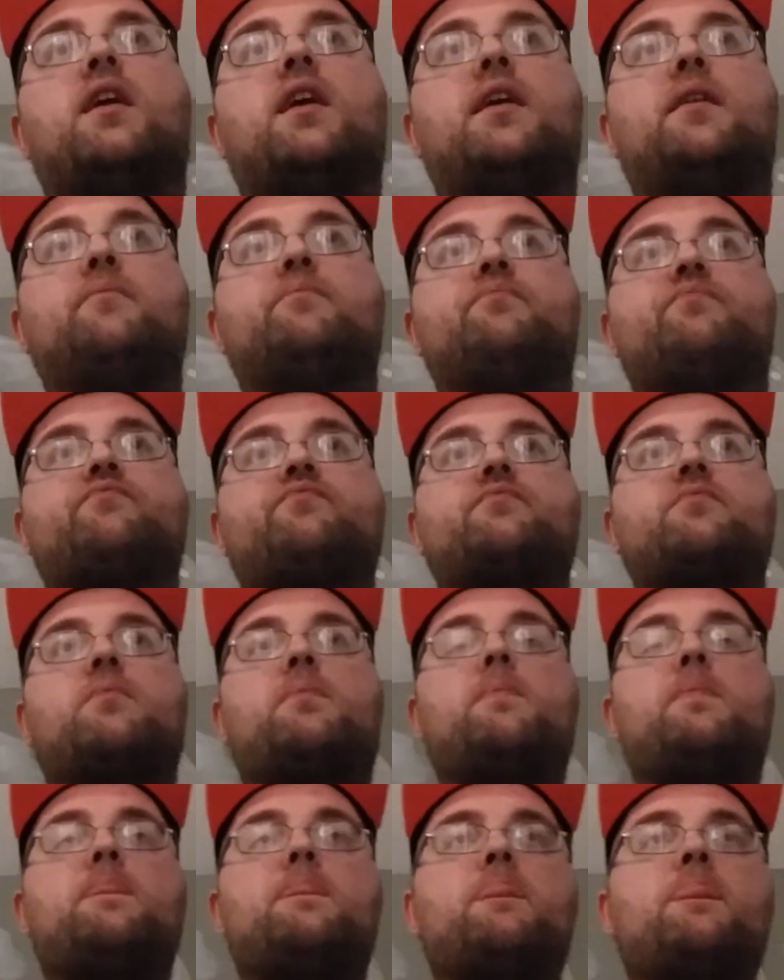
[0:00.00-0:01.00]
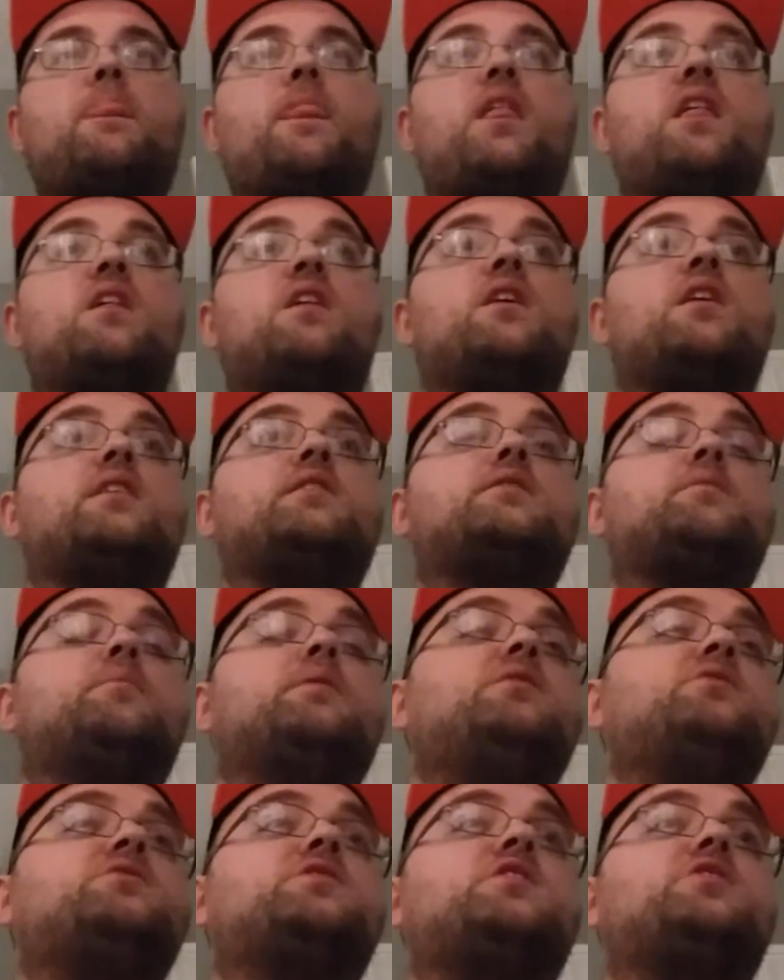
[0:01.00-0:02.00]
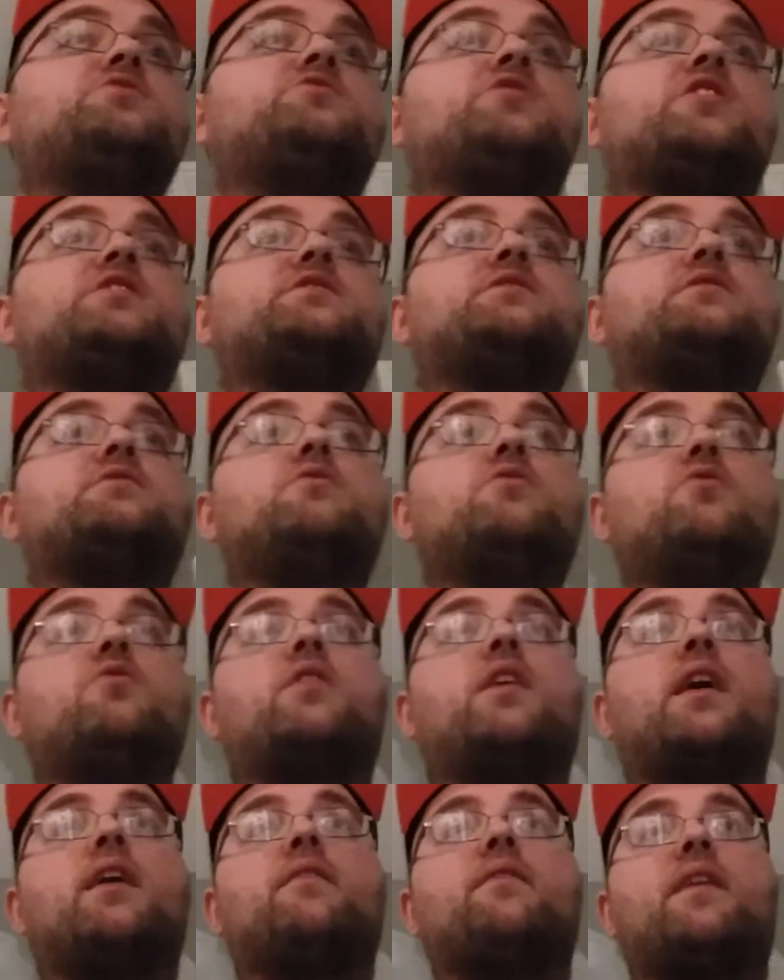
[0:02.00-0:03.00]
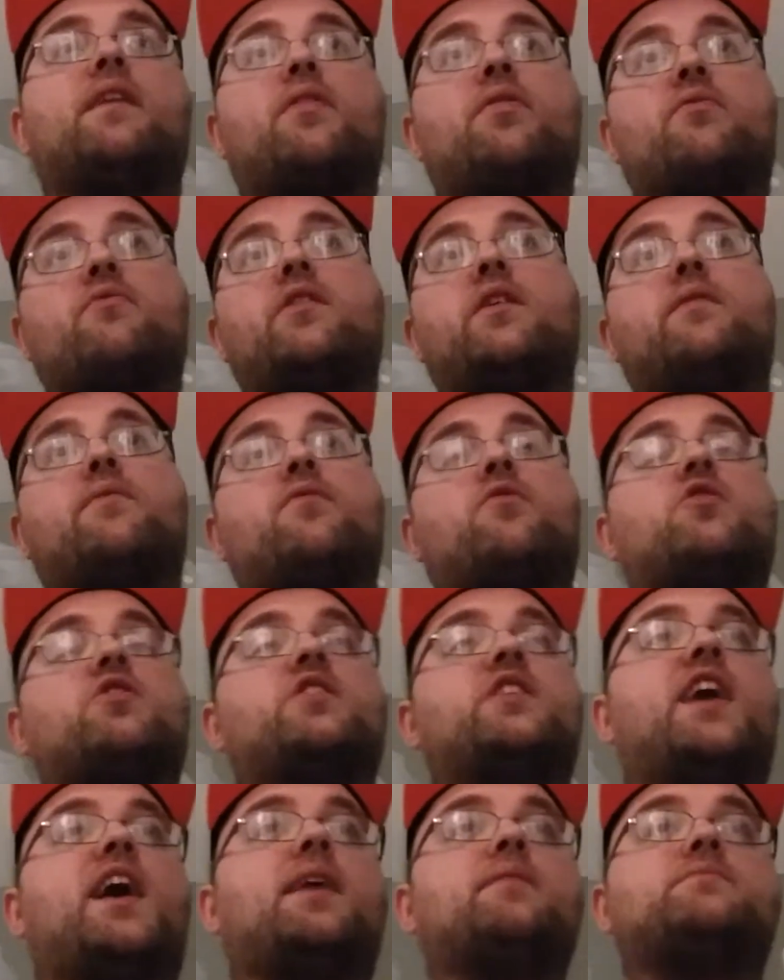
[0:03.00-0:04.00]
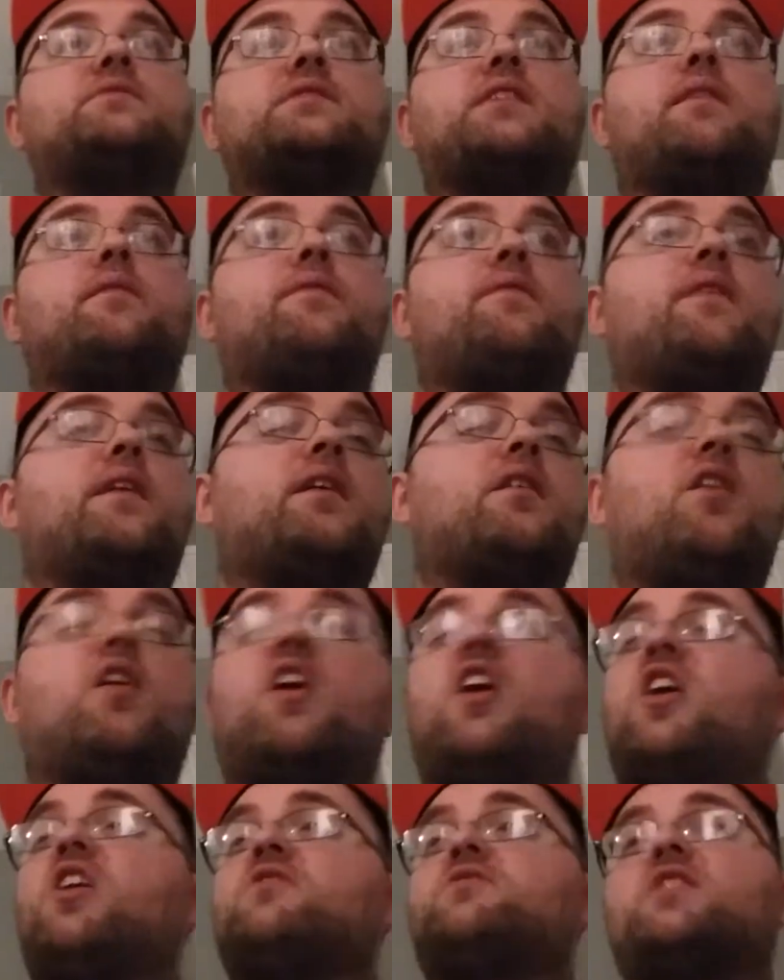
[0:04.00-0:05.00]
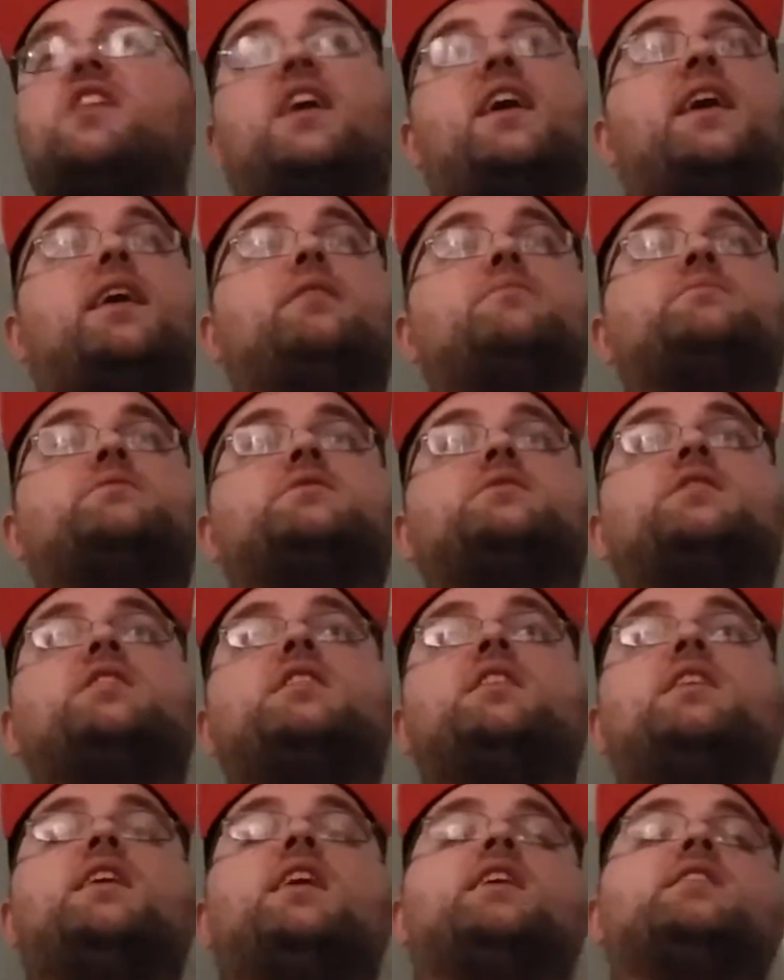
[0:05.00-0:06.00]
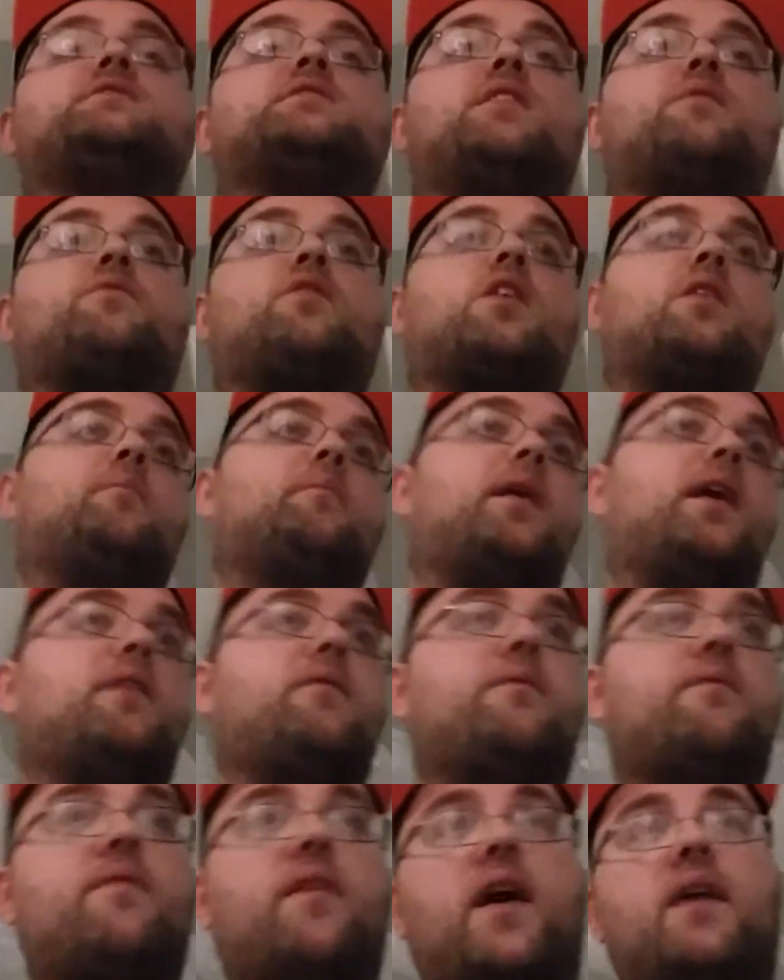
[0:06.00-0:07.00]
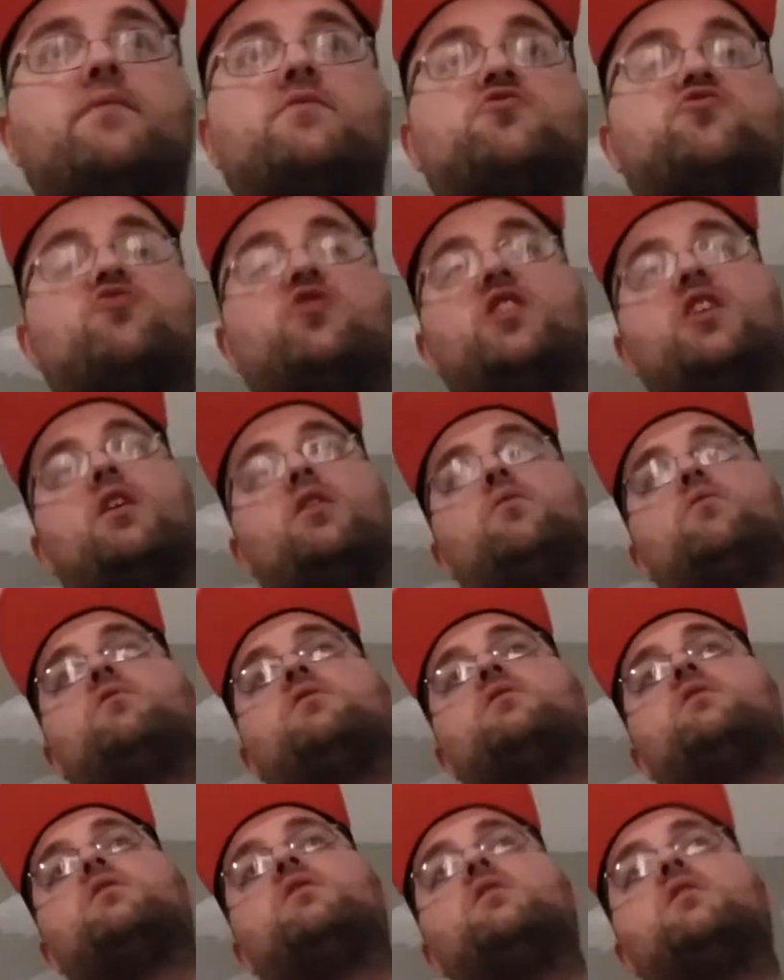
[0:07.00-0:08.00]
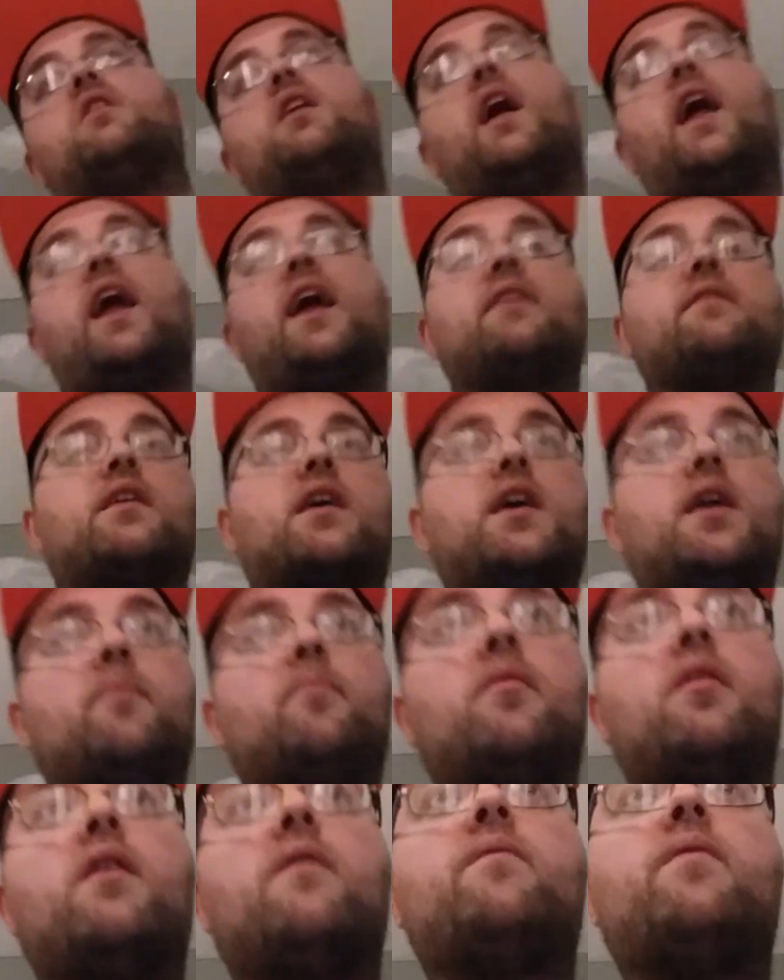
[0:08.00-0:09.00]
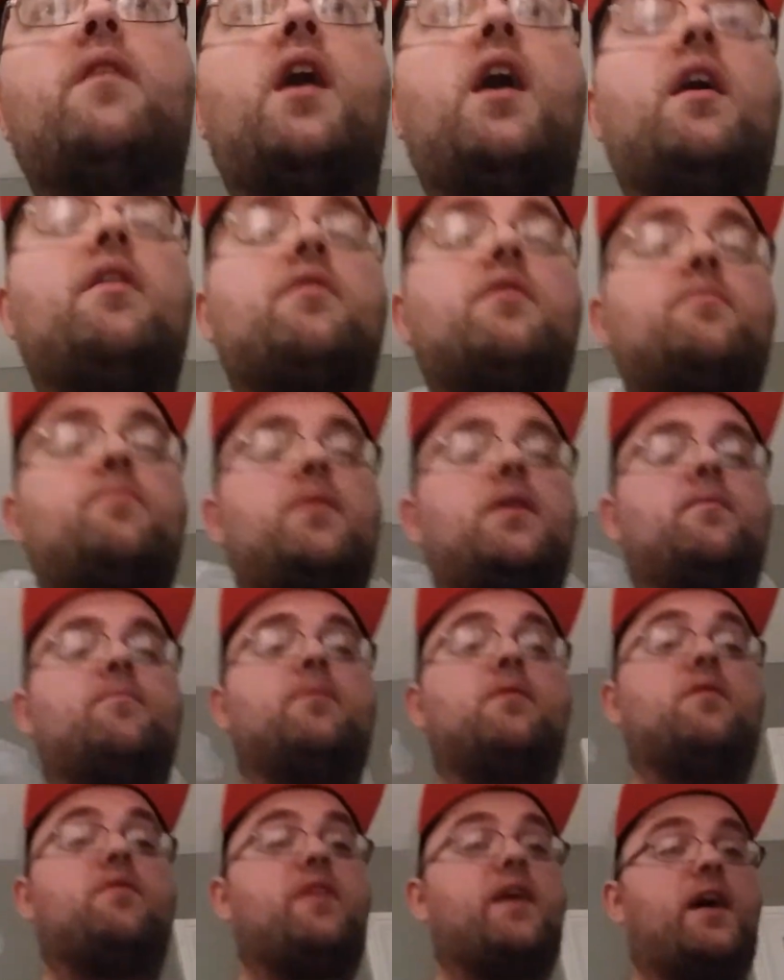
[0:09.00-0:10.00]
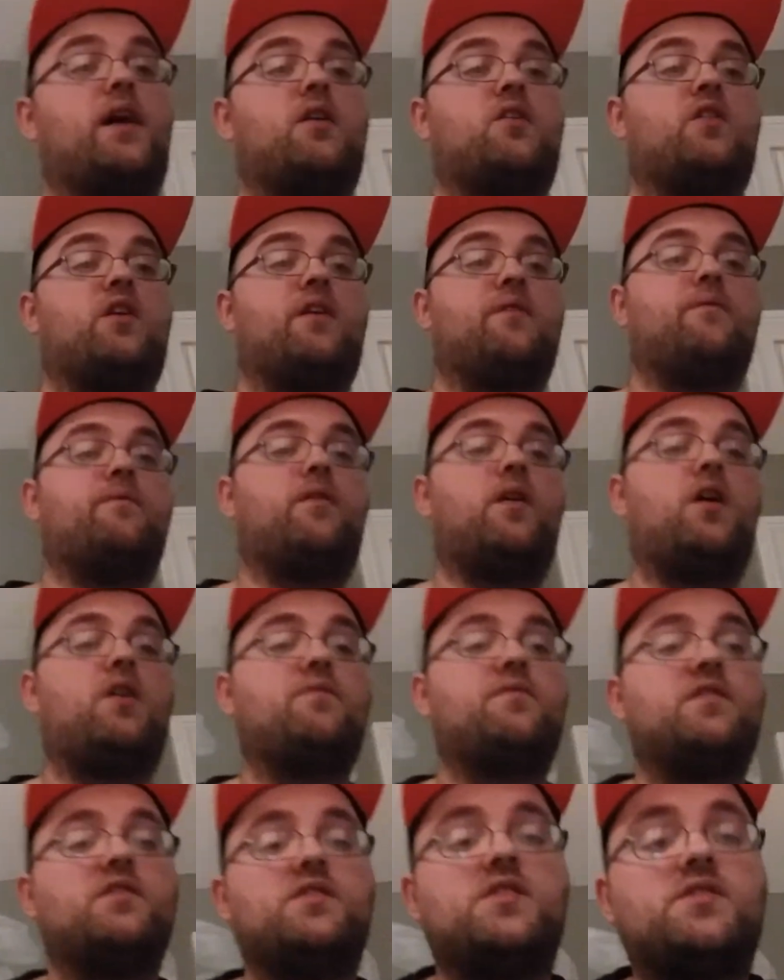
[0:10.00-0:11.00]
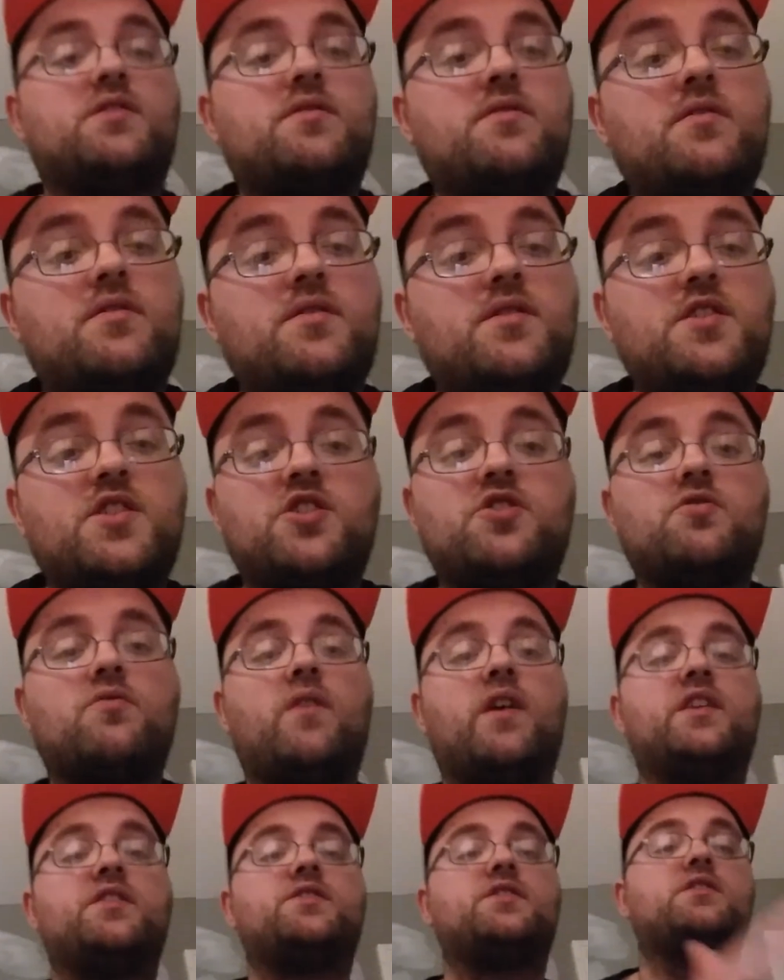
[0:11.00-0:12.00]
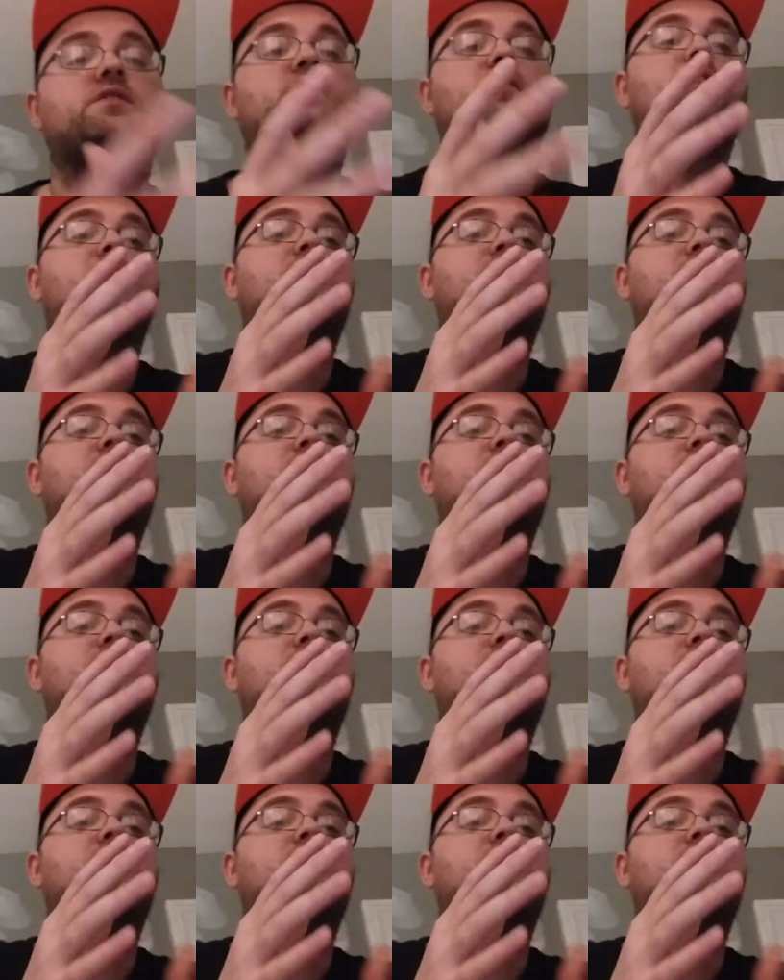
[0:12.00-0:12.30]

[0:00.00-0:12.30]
Um, the military tries to nuke it like three or four times, and they fail all times, except for our main five trio and a couple of other people that are involved in this situation.